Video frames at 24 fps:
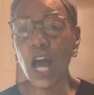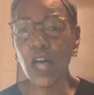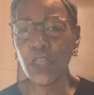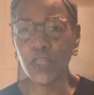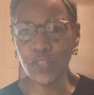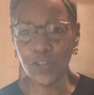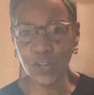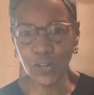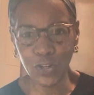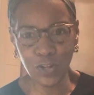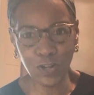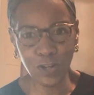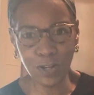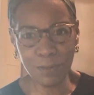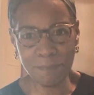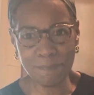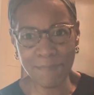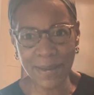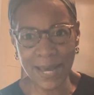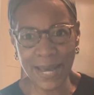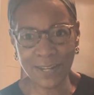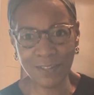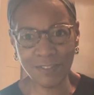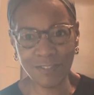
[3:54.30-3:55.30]
The good
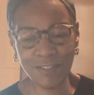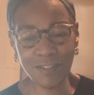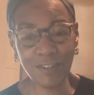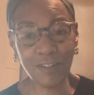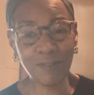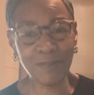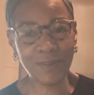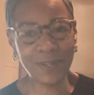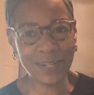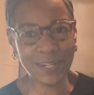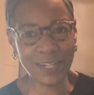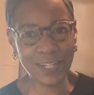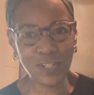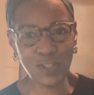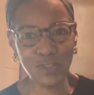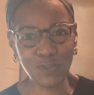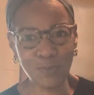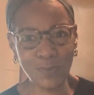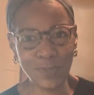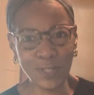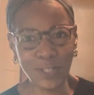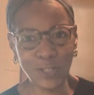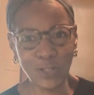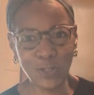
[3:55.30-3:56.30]
bacteria is
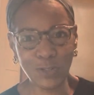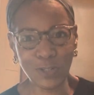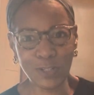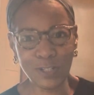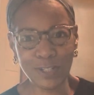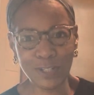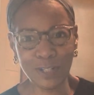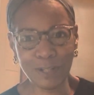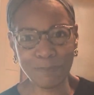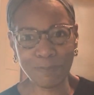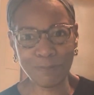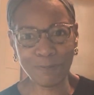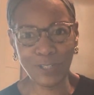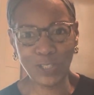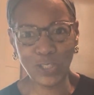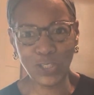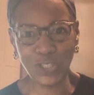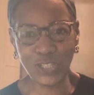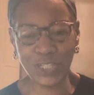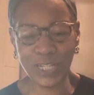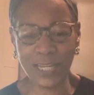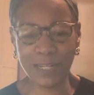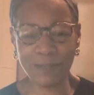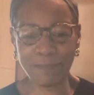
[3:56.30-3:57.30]
really going to
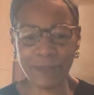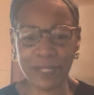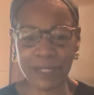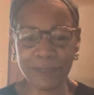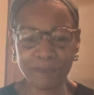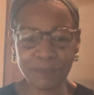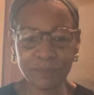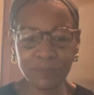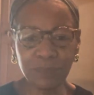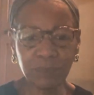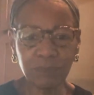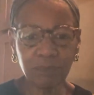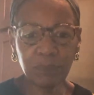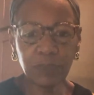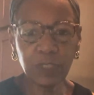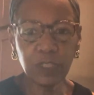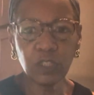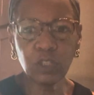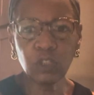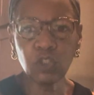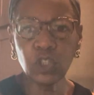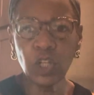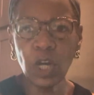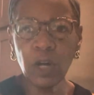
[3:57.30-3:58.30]
appreciate me.
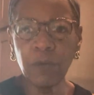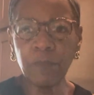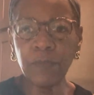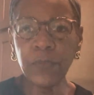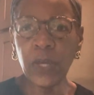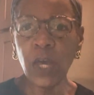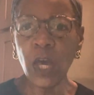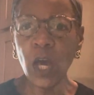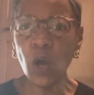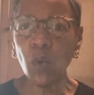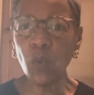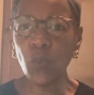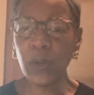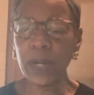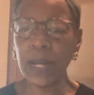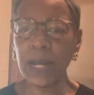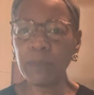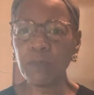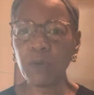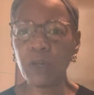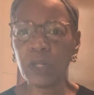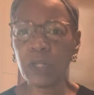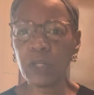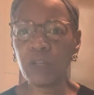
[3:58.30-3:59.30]
So what I'm
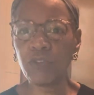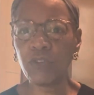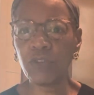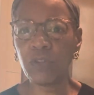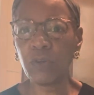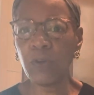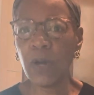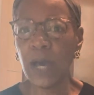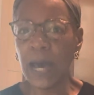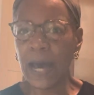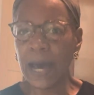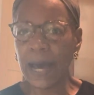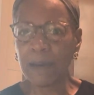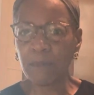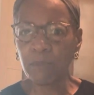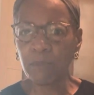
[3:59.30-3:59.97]
going to do, I'm